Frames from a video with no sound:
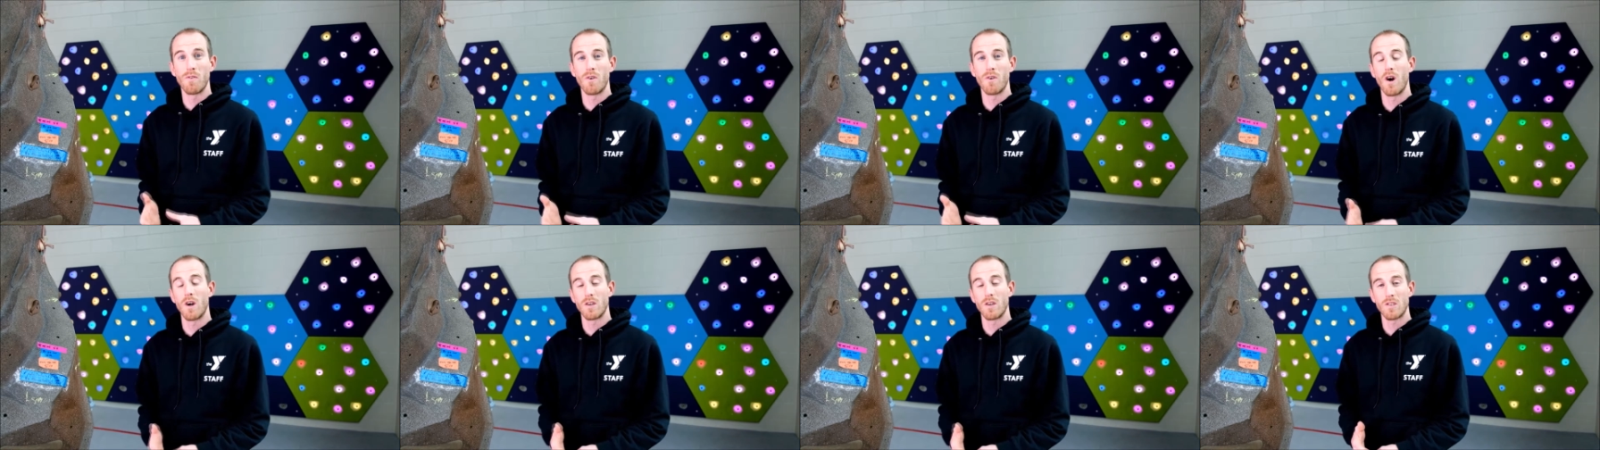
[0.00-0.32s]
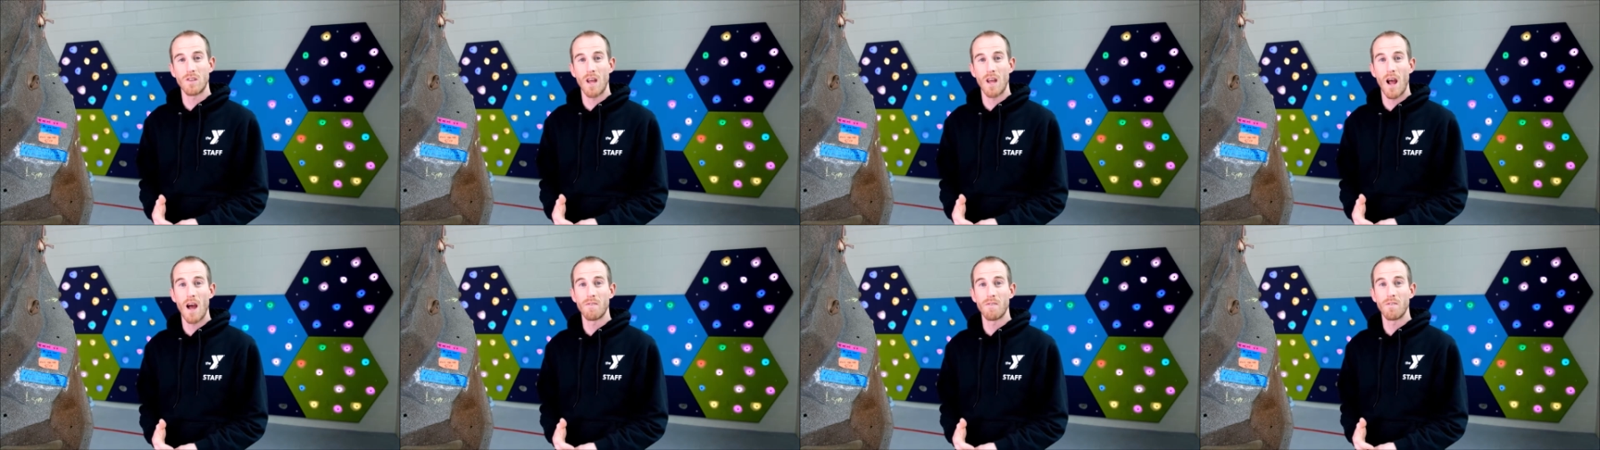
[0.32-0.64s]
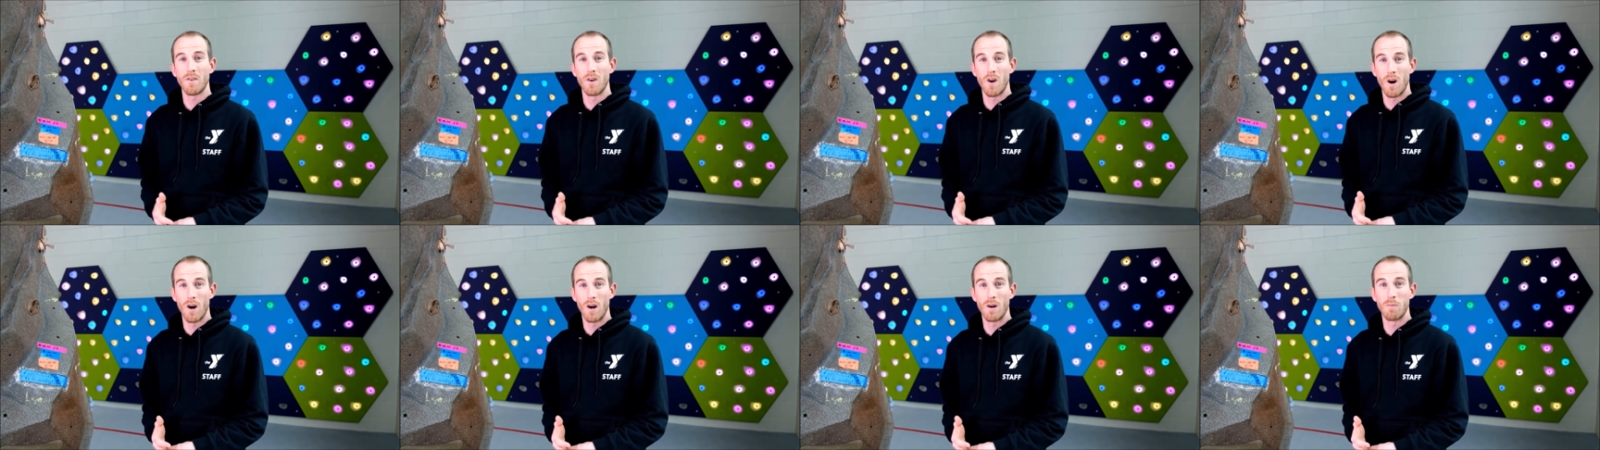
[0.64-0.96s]
for our staff
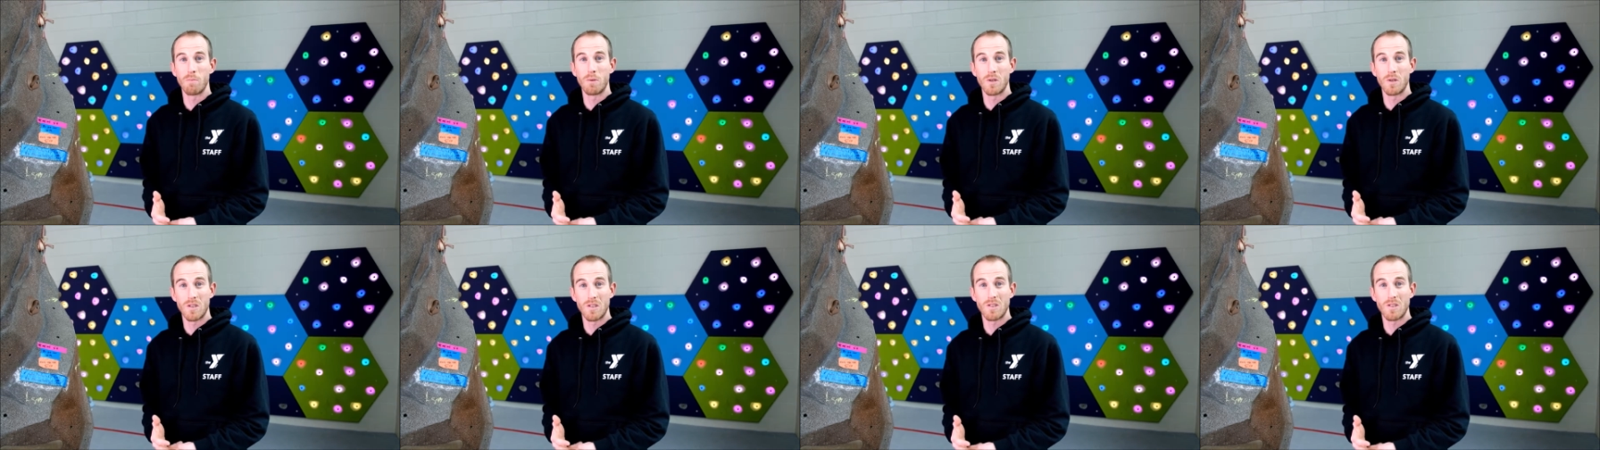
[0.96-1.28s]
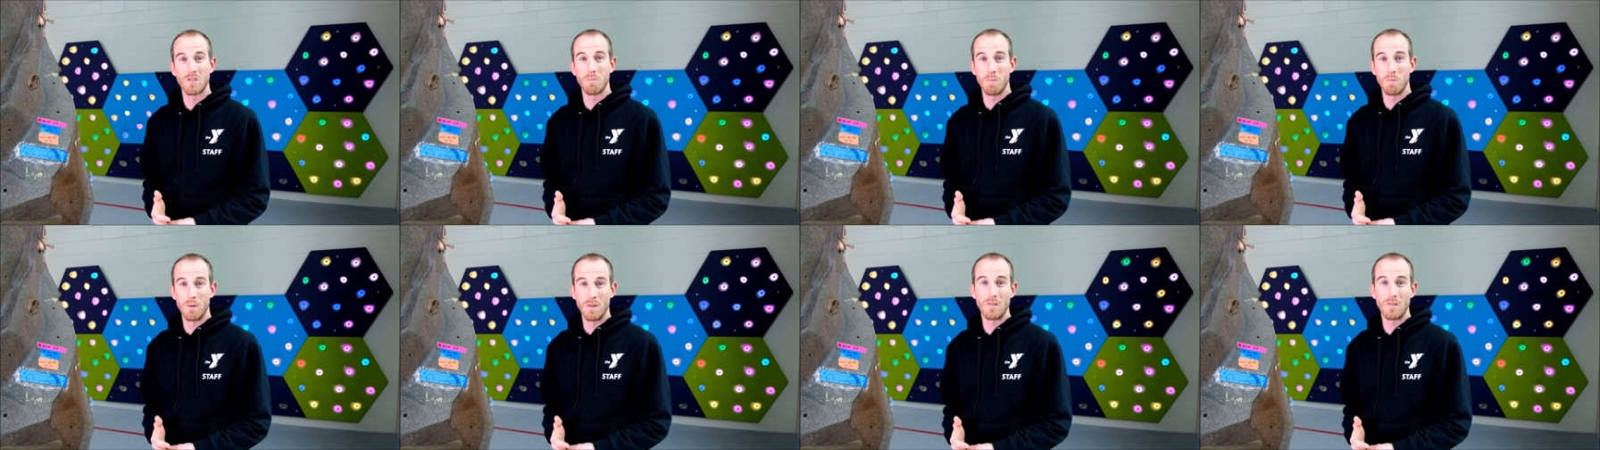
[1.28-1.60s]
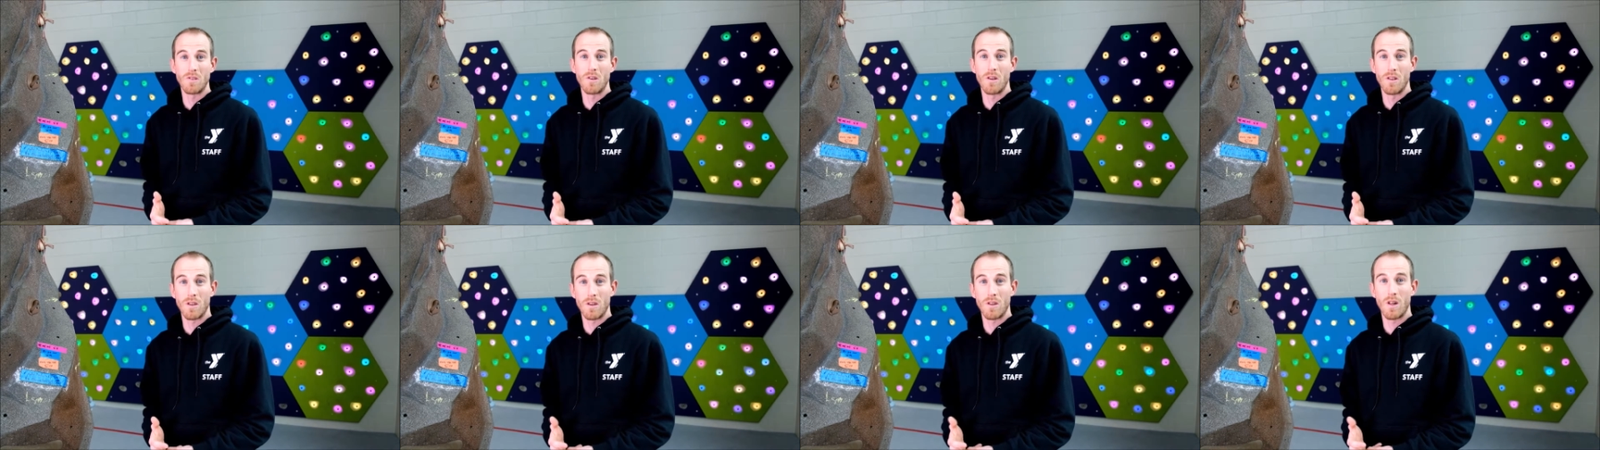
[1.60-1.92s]
and our
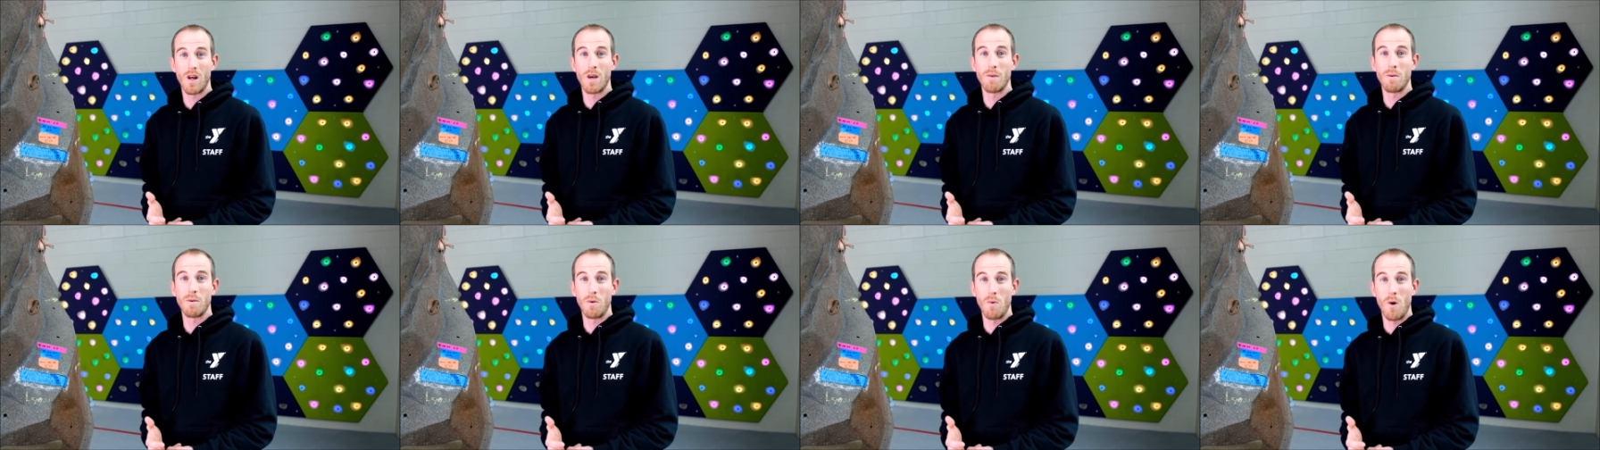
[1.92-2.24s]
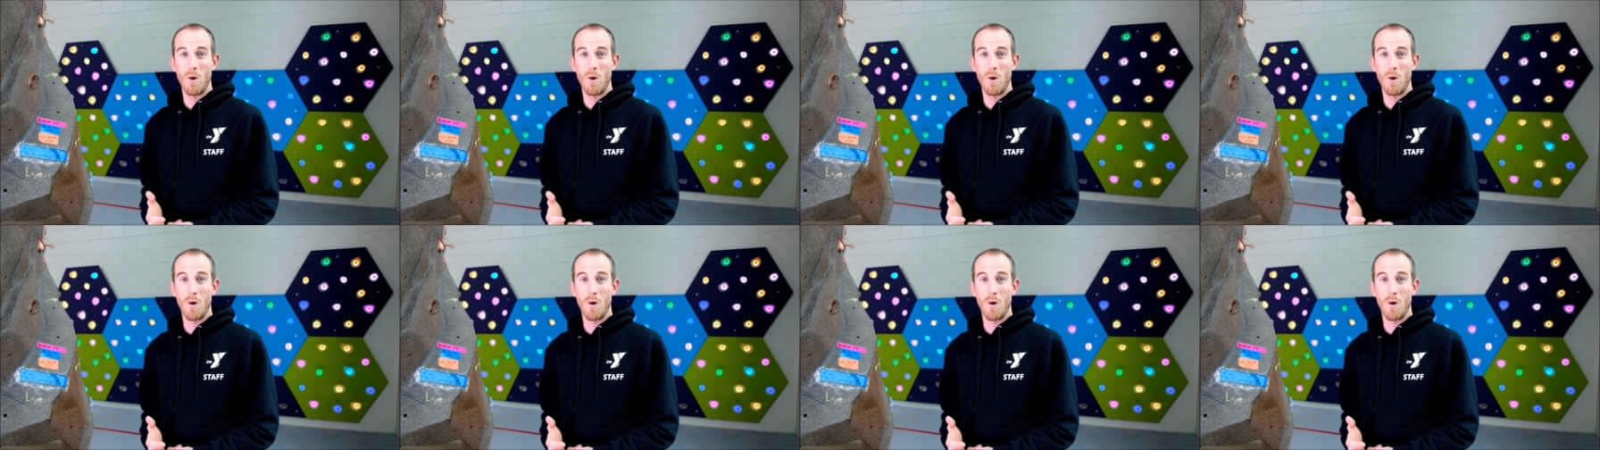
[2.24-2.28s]
participants on the climate.